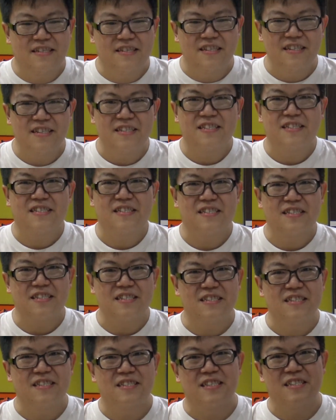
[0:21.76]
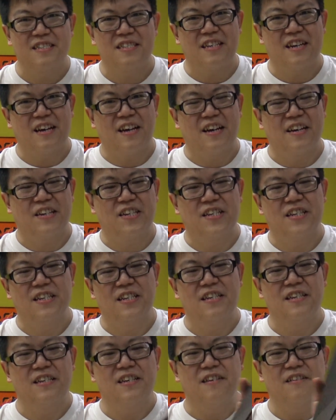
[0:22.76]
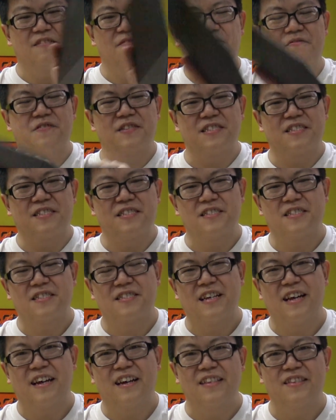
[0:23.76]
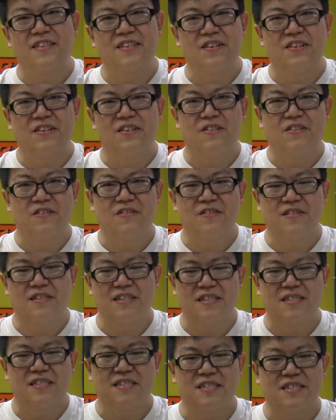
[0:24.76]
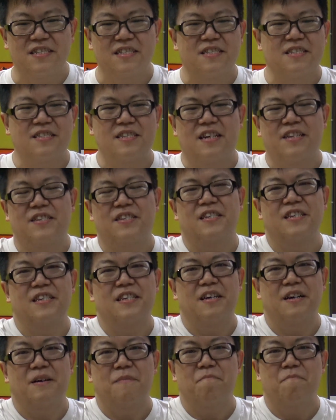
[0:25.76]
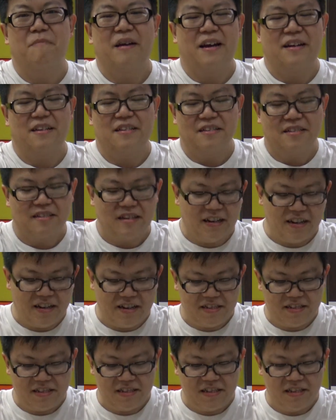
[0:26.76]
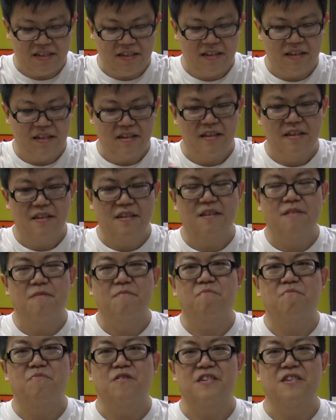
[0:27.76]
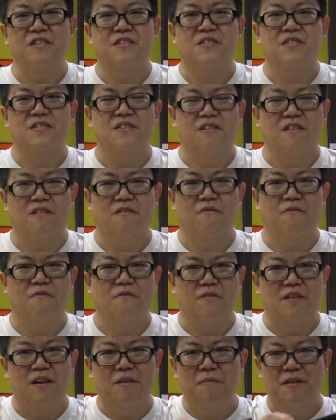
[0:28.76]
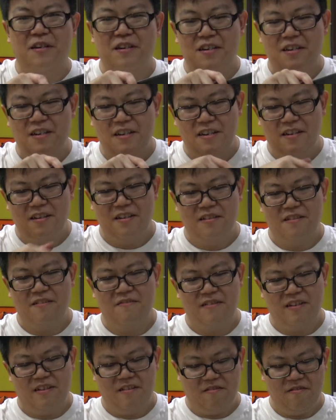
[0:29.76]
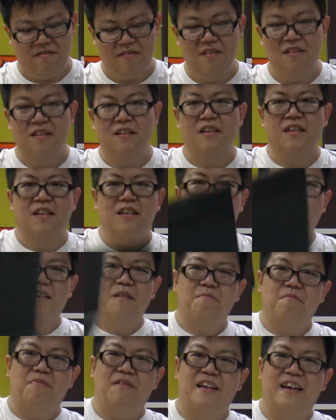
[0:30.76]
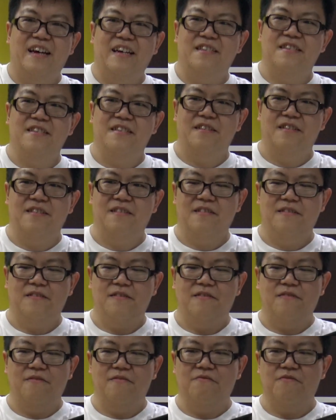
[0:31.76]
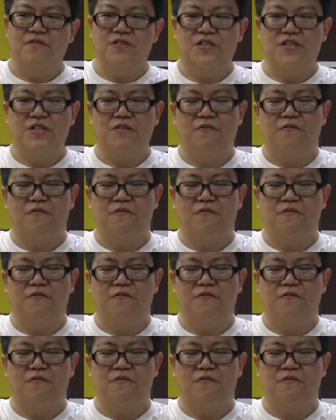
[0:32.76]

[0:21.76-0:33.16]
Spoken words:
This isn't actually a physical stand though. This is actually a magnetized piece of rubber, pleather, which